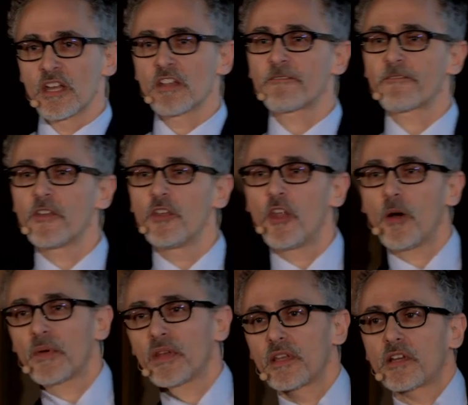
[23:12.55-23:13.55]
It is
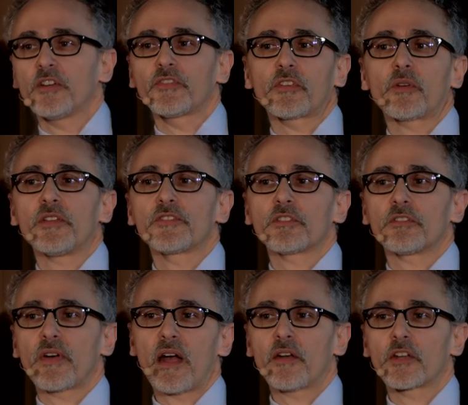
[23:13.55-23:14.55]
phenomenally consequential
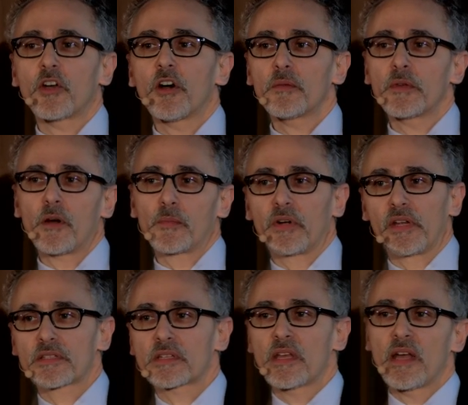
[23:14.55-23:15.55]
for how an economy
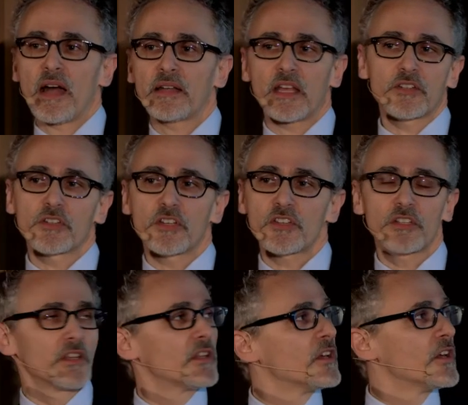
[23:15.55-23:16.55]
operates, and yet
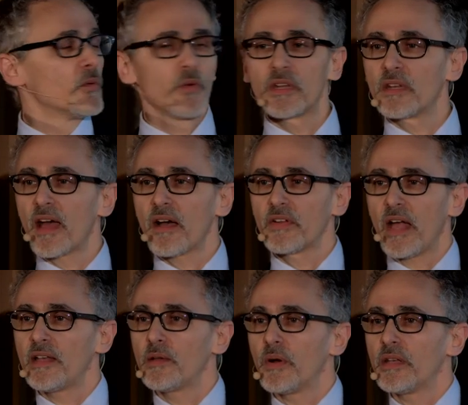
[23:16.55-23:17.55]
traditionally, we didn't have it
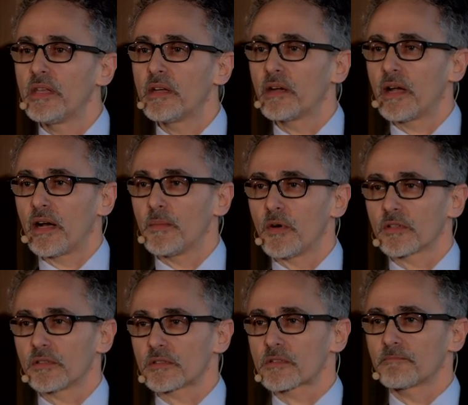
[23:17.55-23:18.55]
anywhere near our
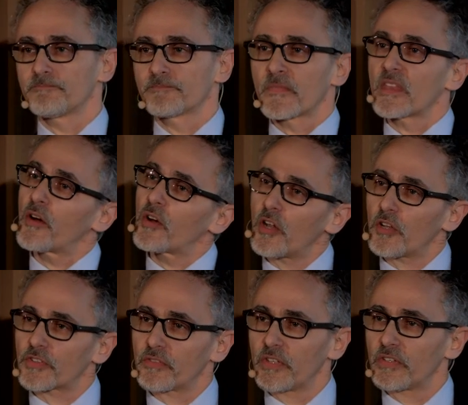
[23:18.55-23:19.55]
models. There are
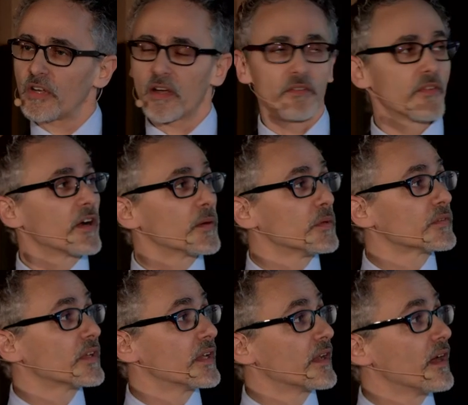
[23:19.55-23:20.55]
lots of these kind of
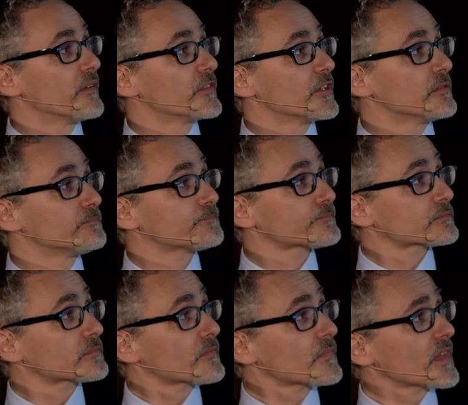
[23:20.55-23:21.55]
variables in our view,
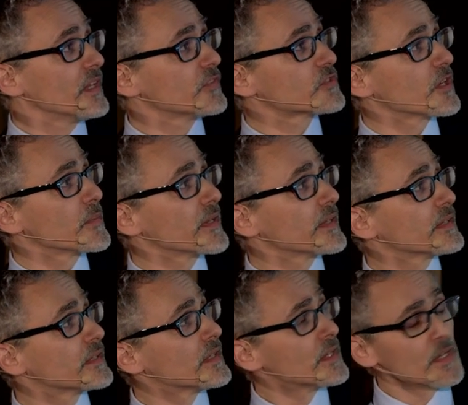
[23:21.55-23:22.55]
as Germany.